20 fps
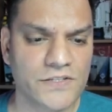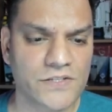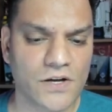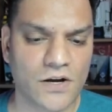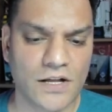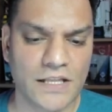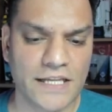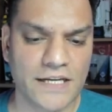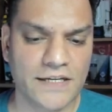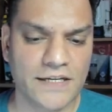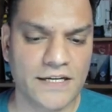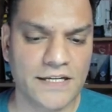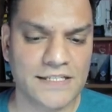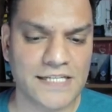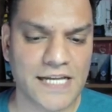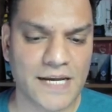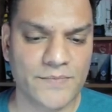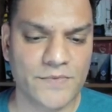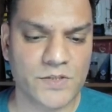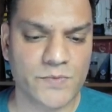all entities,
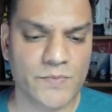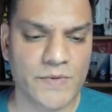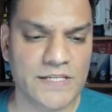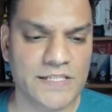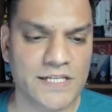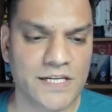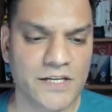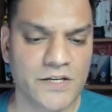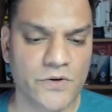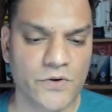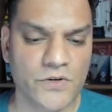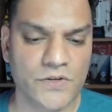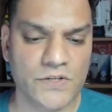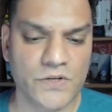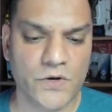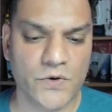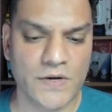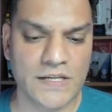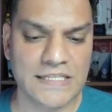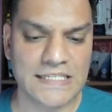I'm just basically going to
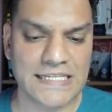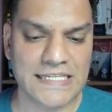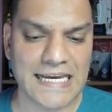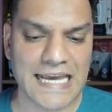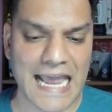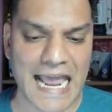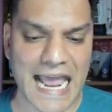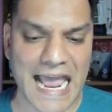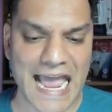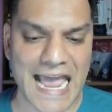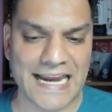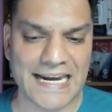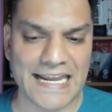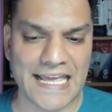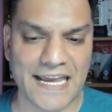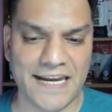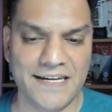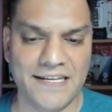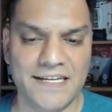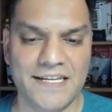go and say add
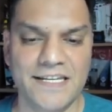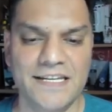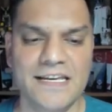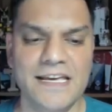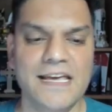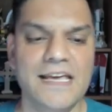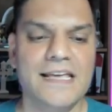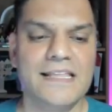entity.